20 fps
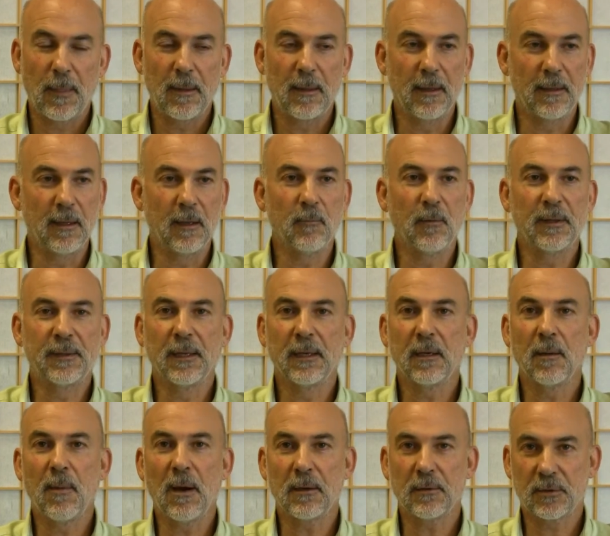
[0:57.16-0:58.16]
And then we
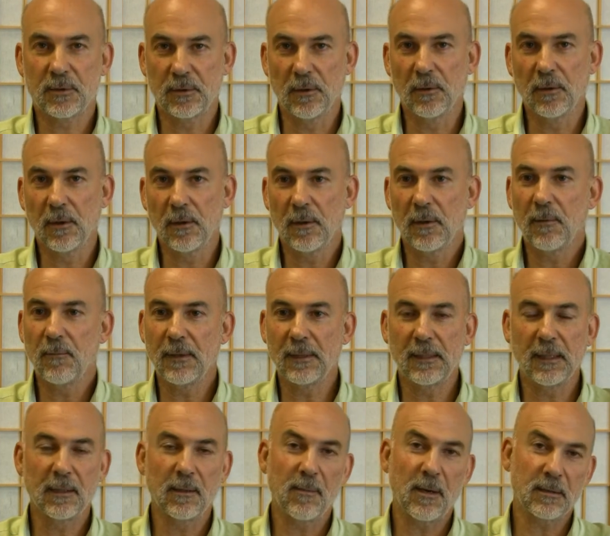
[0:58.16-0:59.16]
think about sugar, and we
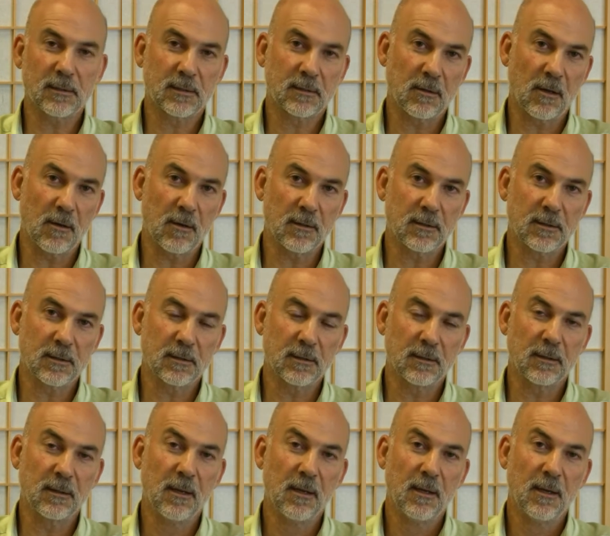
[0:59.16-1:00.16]
think about starch
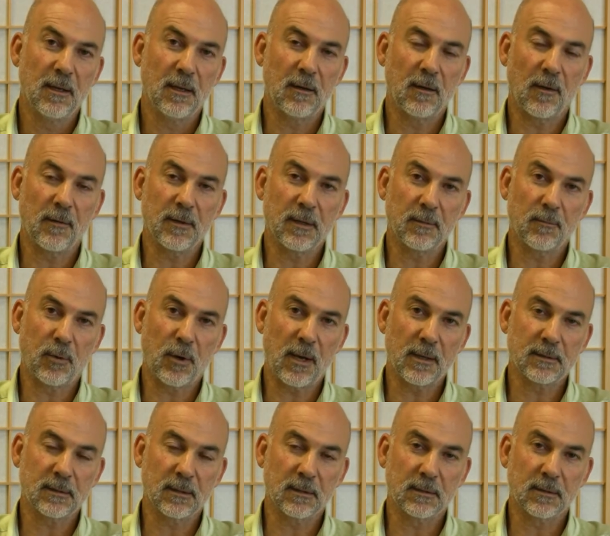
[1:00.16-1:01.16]
and all the
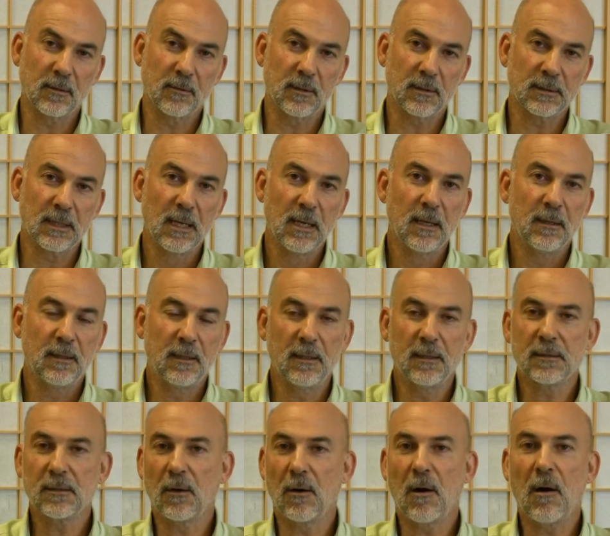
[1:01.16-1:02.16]
processed cereals.
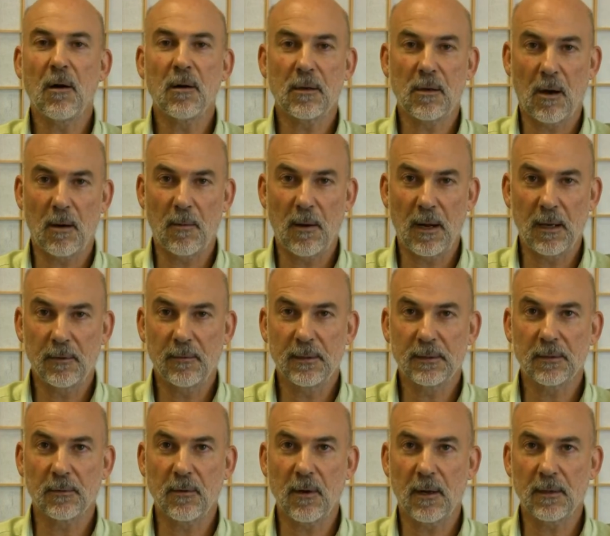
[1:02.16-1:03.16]
These are all
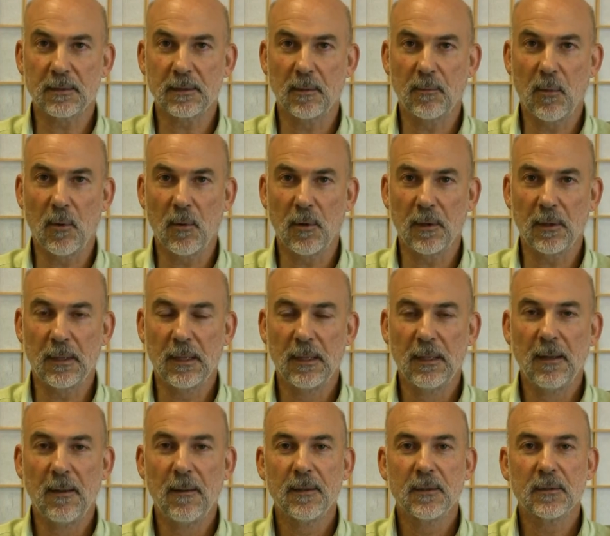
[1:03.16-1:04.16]
carbohydrates across the board.
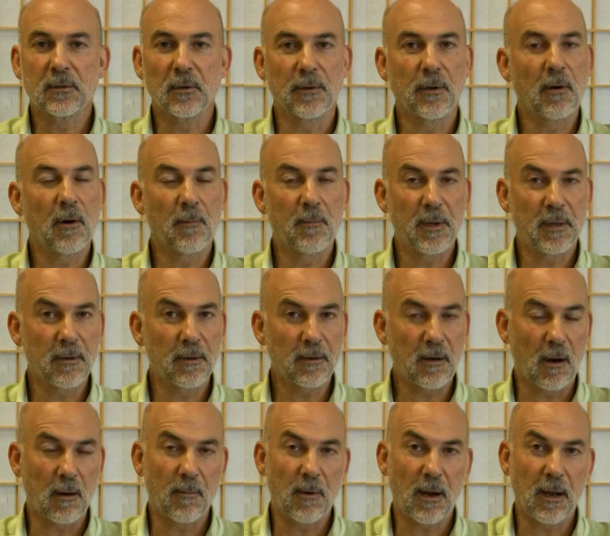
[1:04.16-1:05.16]
So there are better
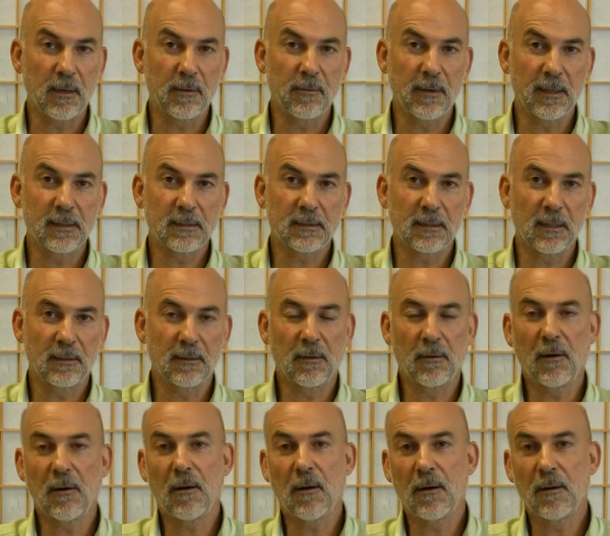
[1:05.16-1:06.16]
carbohydrates, and
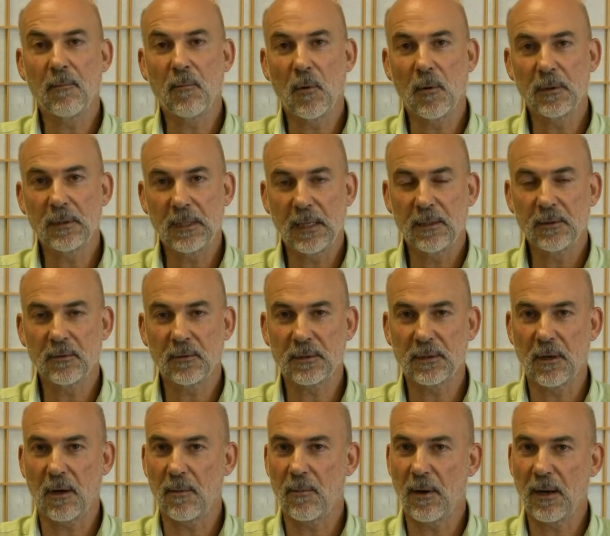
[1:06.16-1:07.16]
there are more
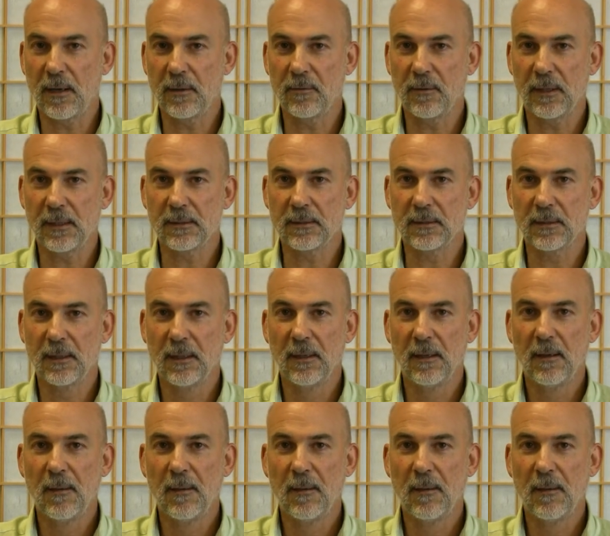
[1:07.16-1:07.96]
dangerous carbohydrates.